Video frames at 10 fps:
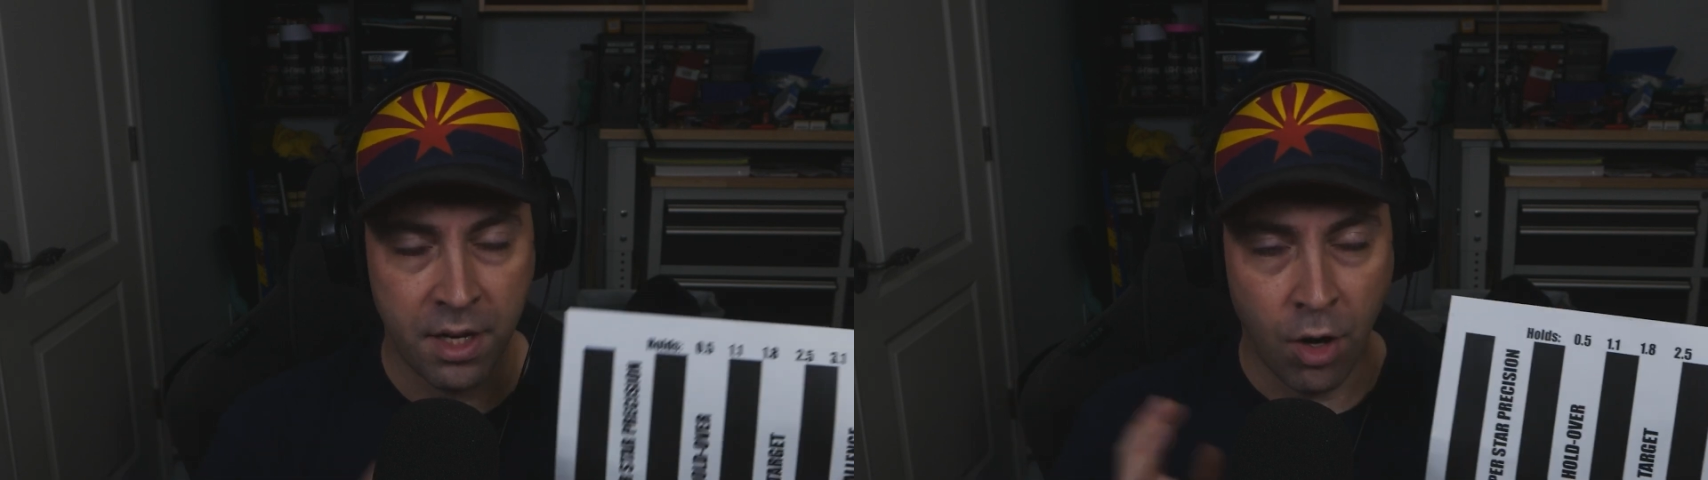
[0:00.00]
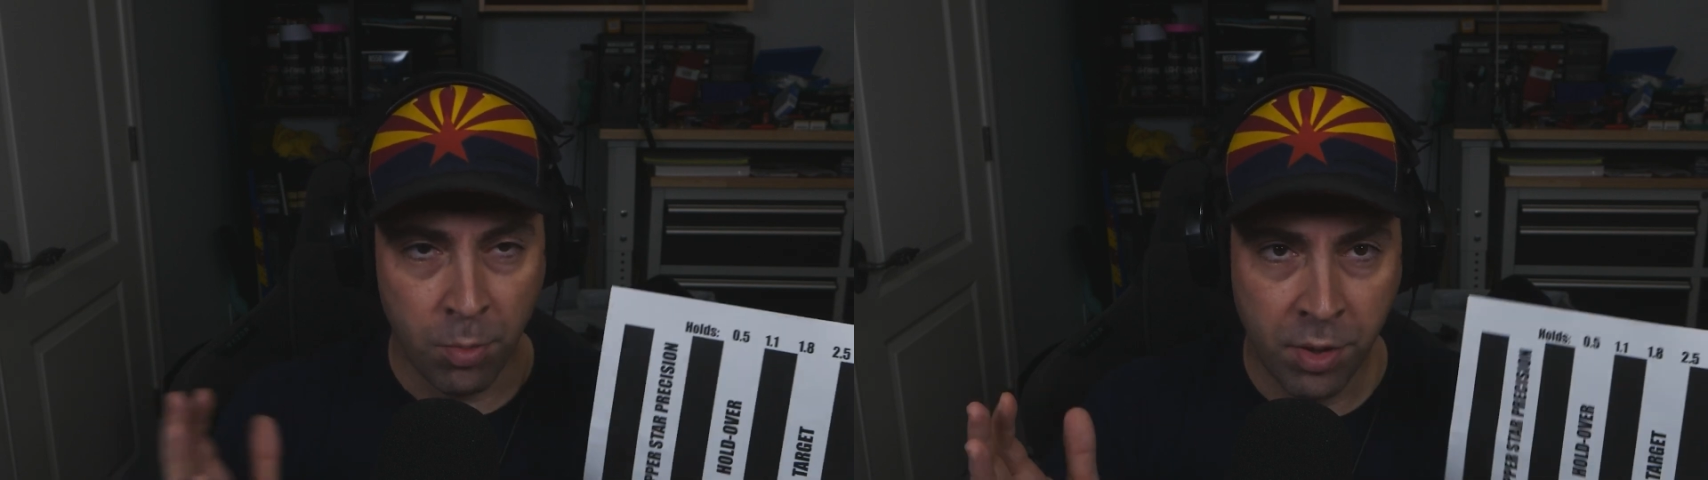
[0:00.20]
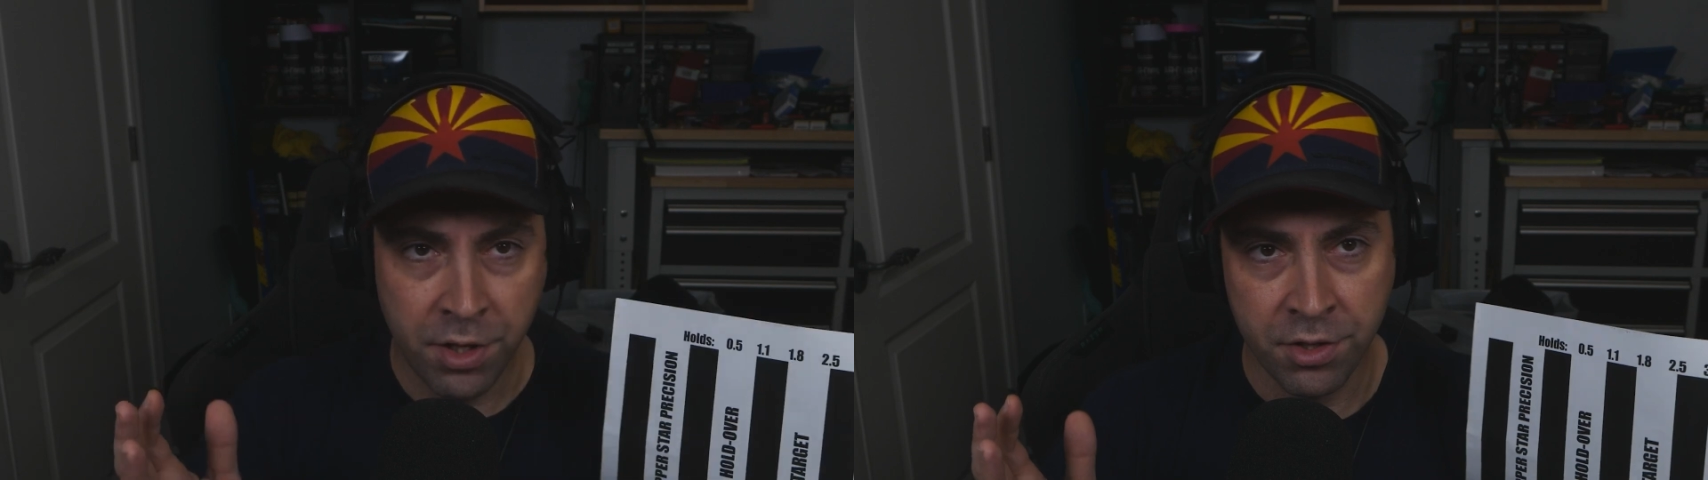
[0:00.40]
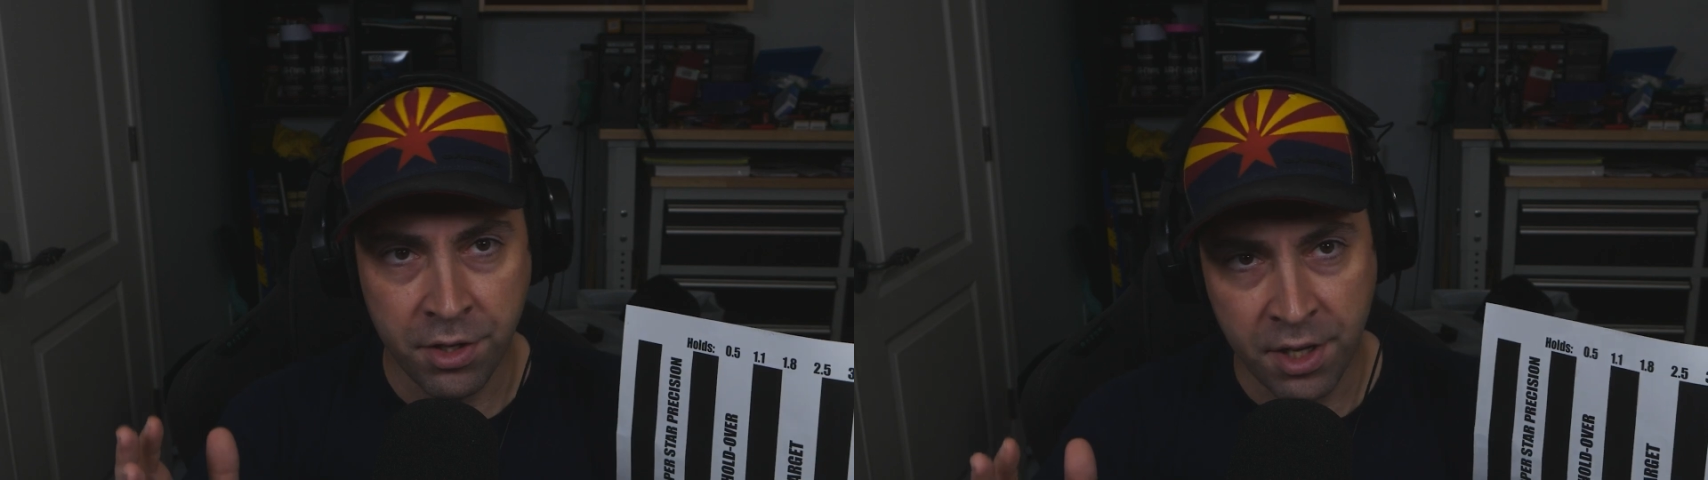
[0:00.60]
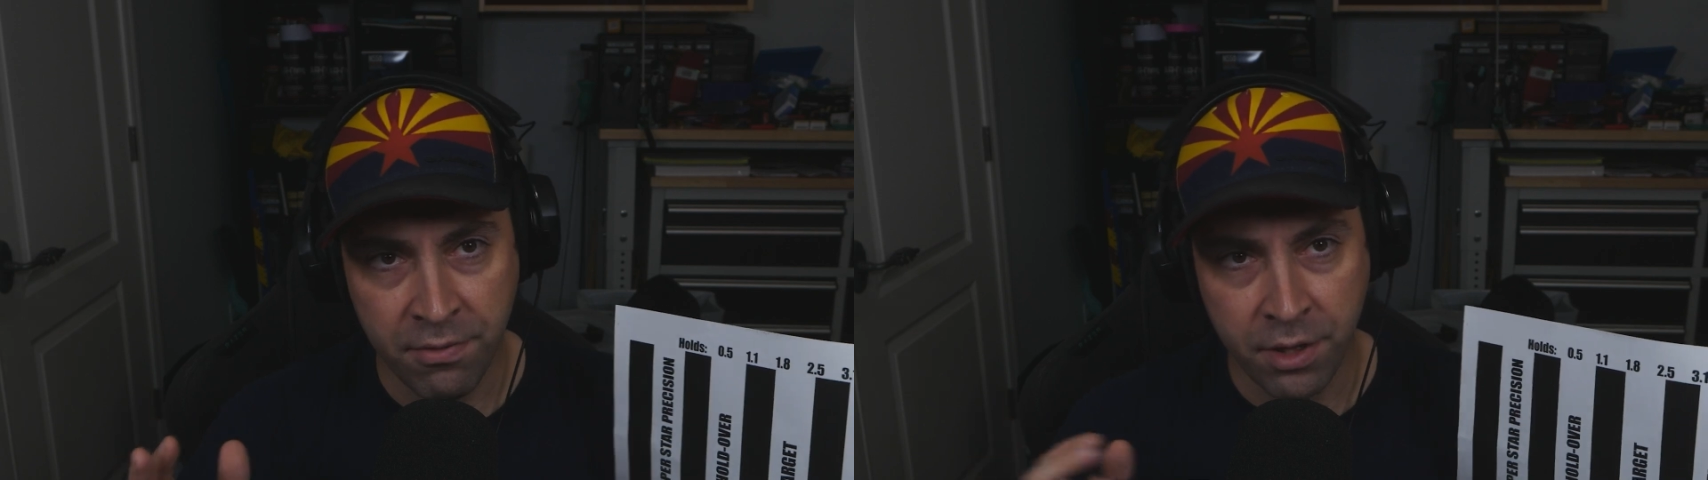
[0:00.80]
and all printers are
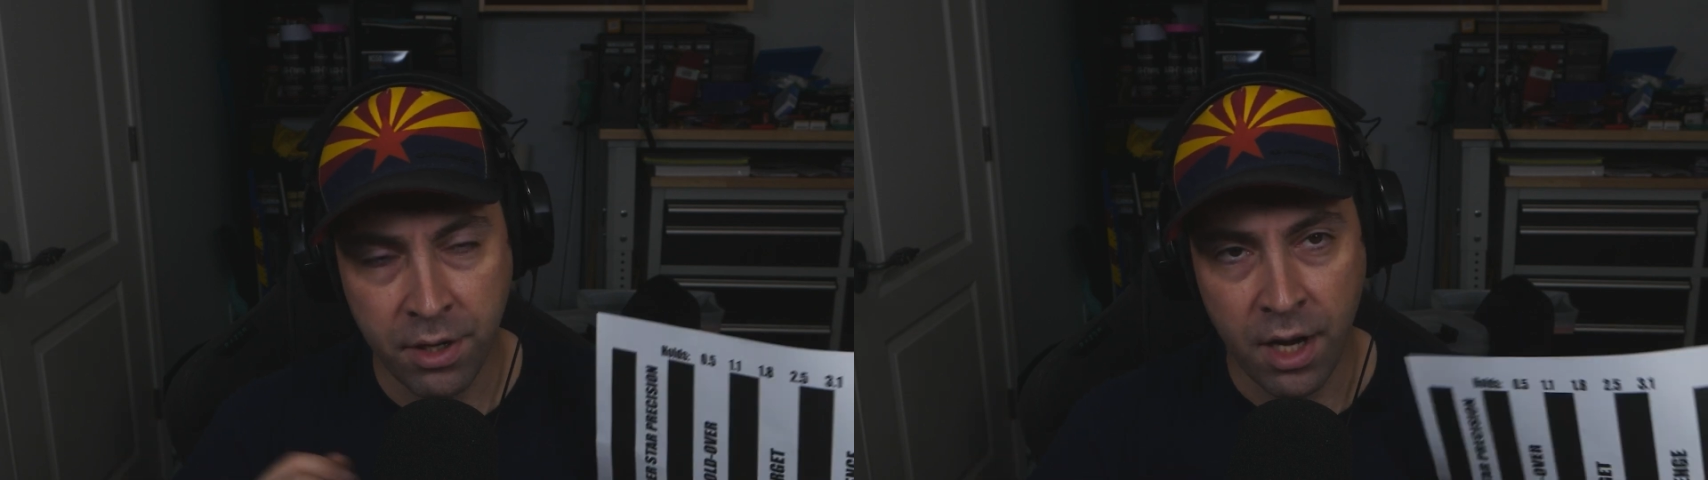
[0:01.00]
different.